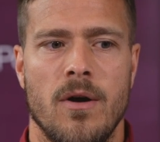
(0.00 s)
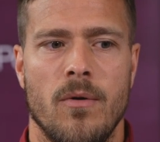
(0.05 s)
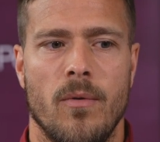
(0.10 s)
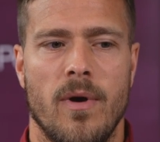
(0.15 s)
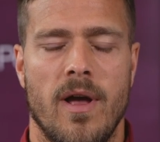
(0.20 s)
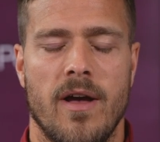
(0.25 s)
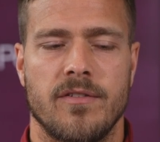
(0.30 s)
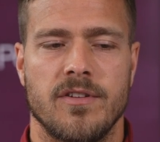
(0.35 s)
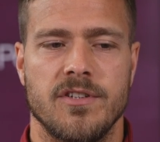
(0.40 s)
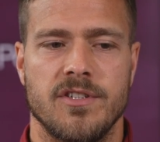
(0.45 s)

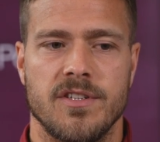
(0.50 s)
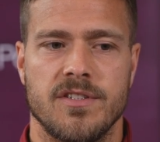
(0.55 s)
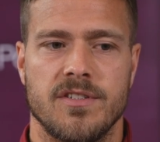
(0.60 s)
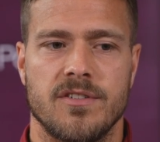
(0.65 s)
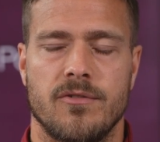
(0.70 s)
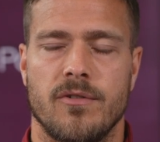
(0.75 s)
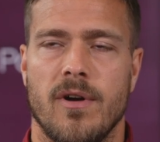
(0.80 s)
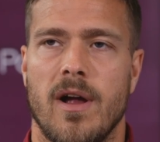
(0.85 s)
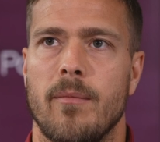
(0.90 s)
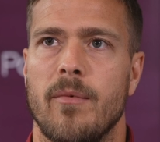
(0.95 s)
we have to just
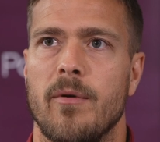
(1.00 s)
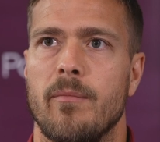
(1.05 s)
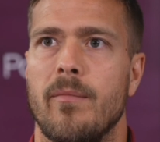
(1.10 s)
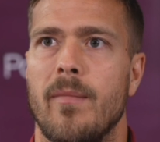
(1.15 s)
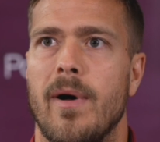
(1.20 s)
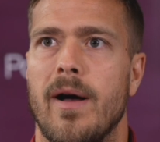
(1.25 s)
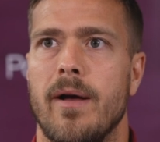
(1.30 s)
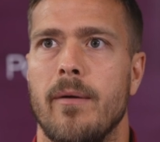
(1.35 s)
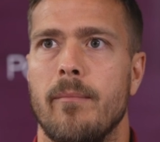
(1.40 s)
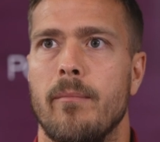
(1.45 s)
grab it
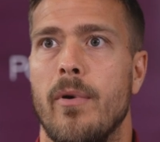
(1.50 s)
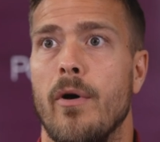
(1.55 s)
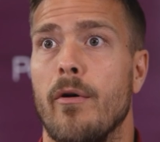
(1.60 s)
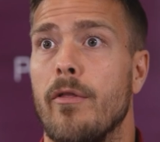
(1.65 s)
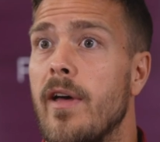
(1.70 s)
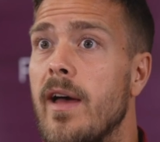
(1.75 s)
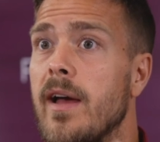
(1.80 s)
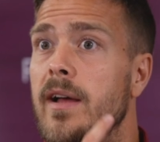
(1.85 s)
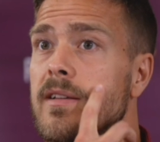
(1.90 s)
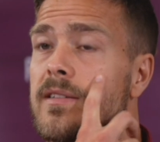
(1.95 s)
by
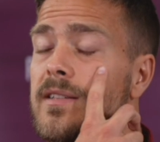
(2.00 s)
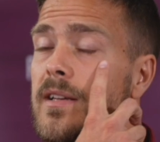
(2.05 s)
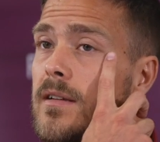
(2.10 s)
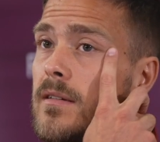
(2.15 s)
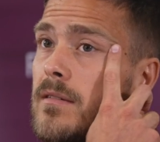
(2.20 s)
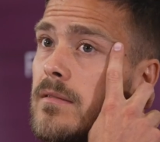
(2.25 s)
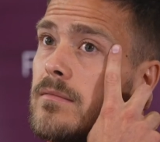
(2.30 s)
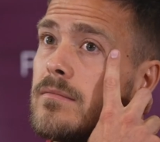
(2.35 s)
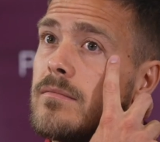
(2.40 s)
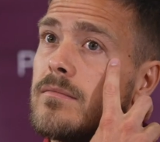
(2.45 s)
both hands
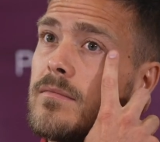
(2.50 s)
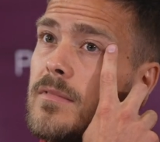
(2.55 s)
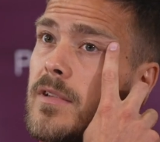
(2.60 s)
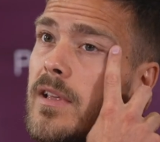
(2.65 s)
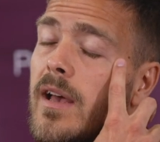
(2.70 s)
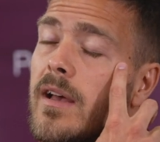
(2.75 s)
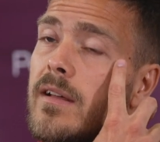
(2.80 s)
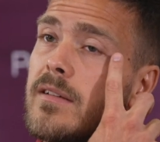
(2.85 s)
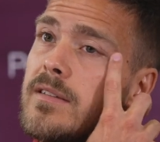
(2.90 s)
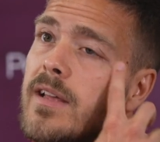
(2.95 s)
and
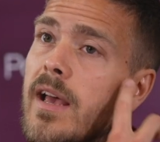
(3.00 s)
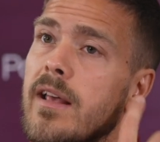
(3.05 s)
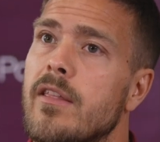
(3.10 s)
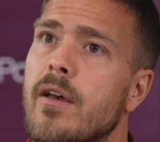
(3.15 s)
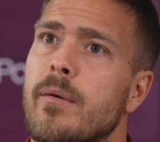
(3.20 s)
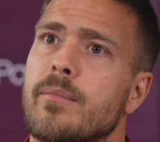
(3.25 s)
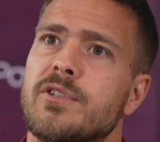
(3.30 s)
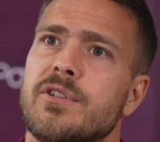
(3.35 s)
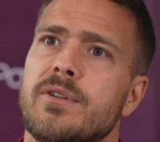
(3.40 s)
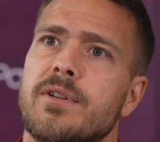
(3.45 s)
yeah, take the
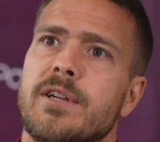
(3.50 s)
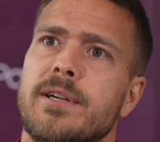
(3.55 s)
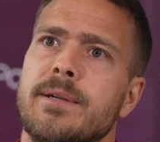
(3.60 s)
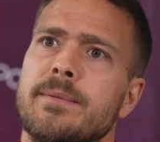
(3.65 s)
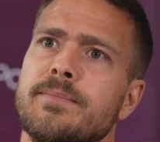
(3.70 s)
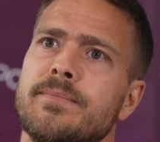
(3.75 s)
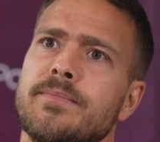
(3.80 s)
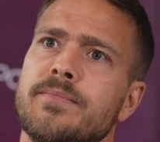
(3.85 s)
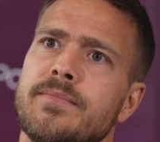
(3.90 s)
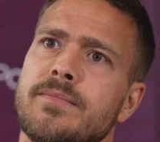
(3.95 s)
opportunity.
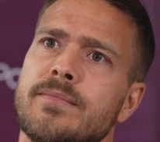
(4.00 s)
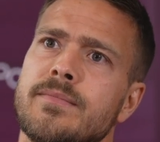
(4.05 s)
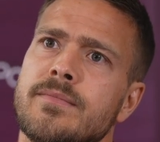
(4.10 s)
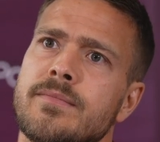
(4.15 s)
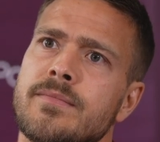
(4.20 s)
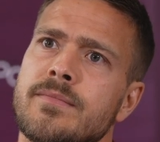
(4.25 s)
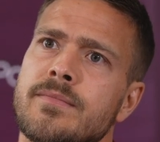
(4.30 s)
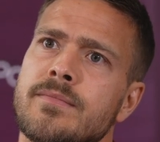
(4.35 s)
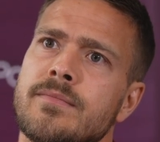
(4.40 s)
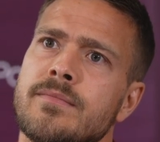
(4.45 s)
Have you seen
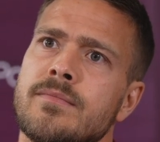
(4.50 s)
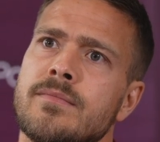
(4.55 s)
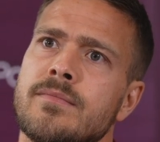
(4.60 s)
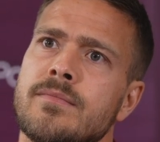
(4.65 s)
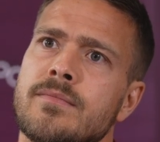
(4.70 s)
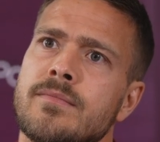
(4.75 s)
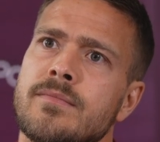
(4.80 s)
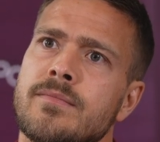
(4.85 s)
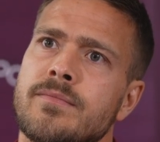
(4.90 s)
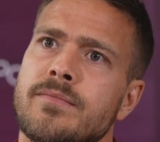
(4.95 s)
much of
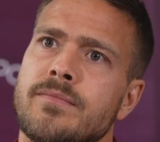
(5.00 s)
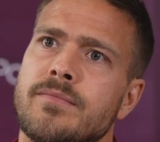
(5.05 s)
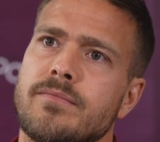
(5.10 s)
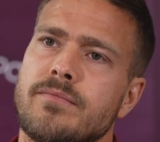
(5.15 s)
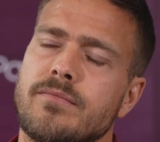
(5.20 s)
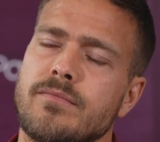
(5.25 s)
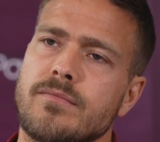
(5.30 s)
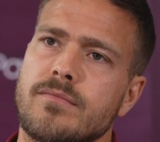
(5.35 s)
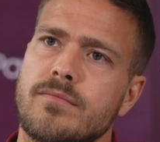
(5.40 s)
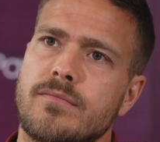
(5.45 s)
Inverness? Do
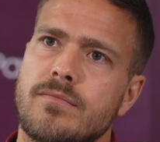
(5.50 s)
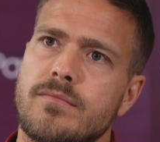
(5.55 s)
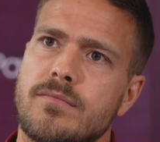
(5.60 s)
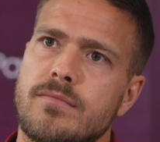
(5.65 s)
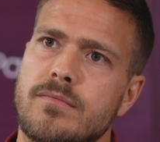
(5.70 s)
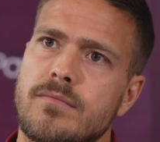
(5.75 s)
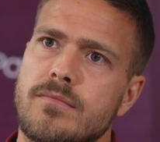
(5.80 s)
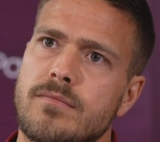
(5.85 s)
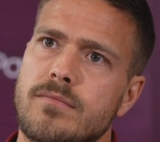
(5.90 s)
you know what to expect